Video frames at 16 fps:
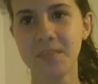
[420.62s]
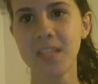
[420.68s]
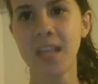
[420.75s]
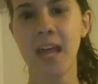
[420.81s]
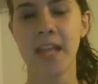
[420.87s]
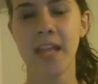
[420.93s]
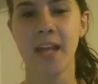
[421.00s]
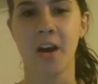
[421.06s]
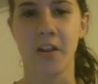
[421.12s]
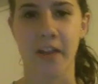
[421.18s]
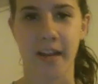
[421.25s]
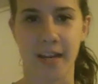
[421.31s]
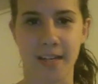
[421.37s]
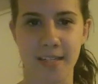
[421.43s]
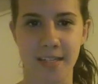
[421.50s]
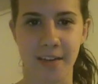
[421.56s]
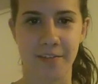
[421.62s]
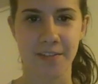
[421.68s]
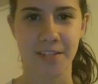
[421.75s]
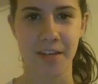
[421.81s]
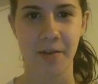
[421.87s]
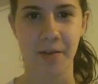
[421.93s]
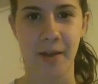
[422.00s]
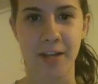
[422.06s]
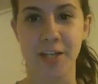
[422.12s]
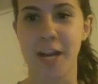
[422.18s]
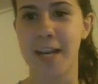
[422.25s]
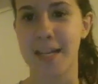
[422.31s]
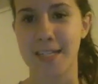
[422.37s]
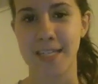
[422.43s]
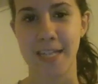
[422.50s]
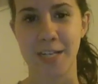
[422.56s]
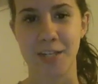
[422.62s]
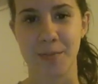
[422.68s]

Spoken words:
and all that kind of stuff. So I try not to take